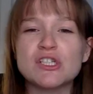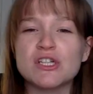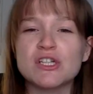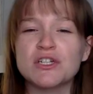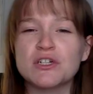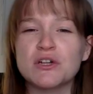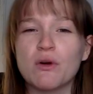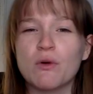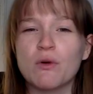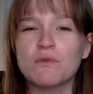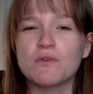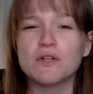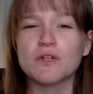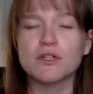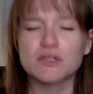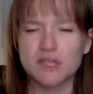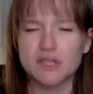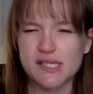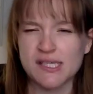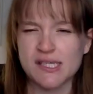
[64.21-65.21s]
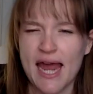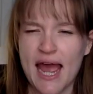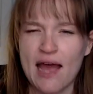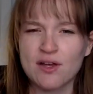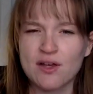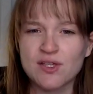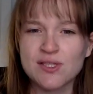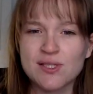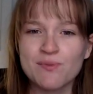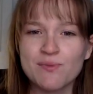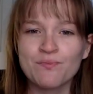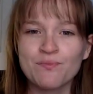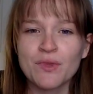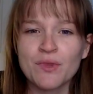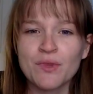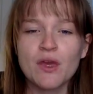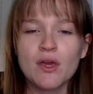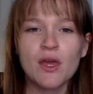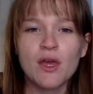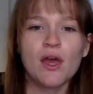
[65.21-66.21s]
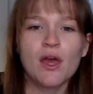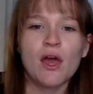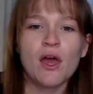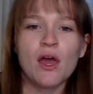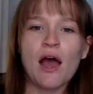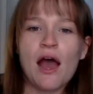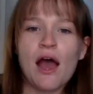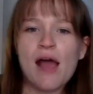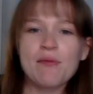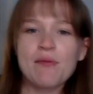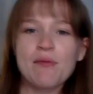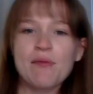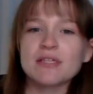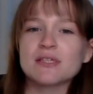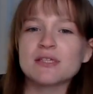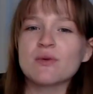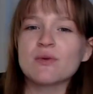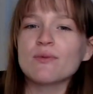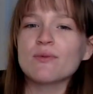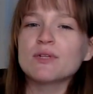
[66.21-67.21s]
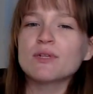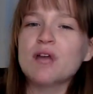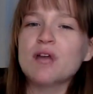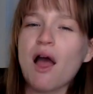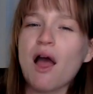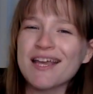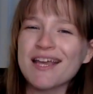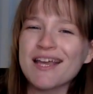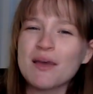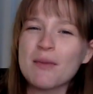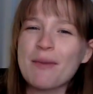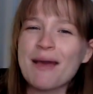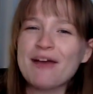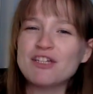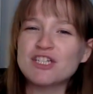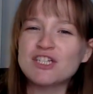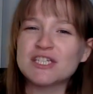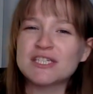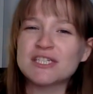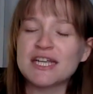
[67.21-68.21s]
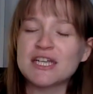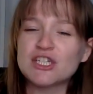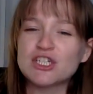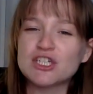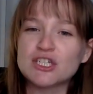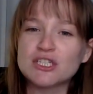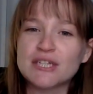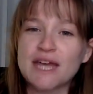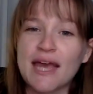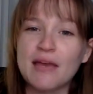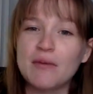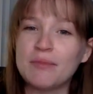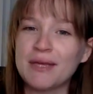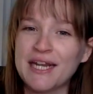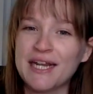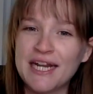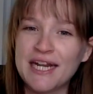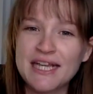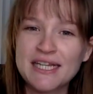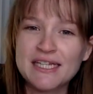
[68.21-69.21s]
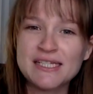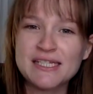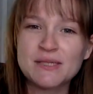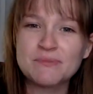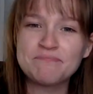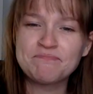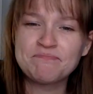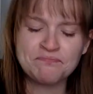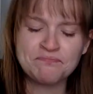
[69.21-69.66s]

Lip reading: going to go over the snacks. So when we're talking about gestational diabetes,